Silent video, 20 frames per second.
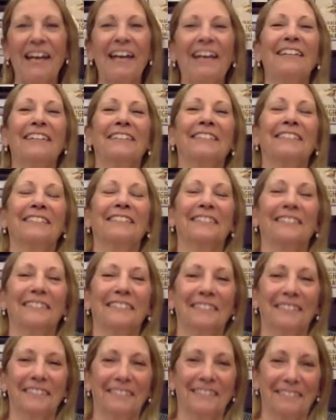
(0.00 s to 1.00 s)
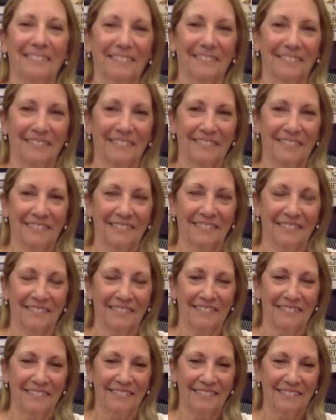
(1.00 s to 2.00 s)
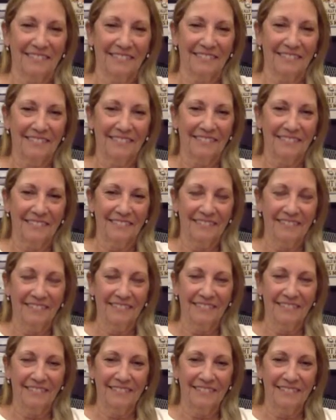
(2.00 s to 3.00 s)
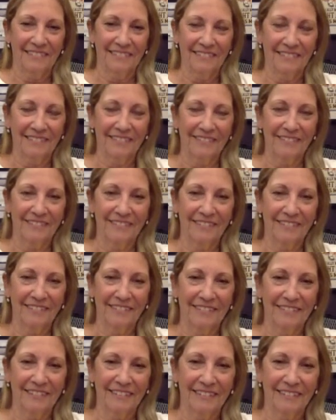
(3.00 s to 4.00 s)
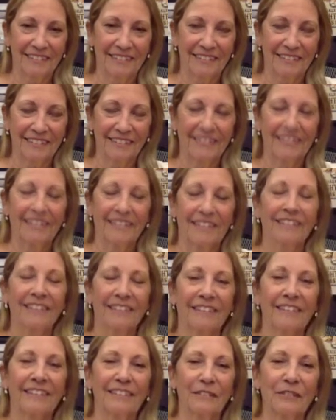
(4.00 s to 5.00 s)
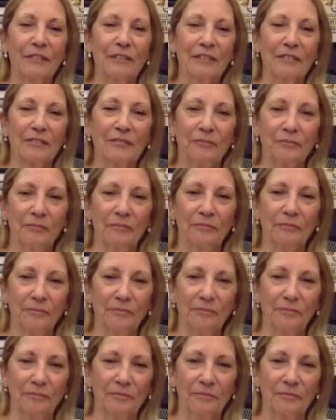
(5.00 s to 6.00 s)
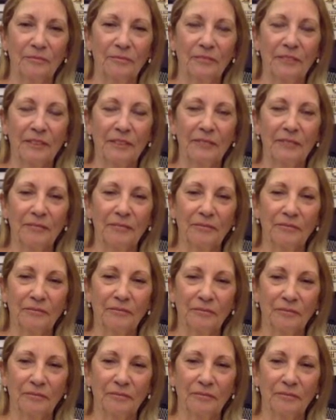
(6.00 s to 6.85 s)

No words are spoken by the person on screen.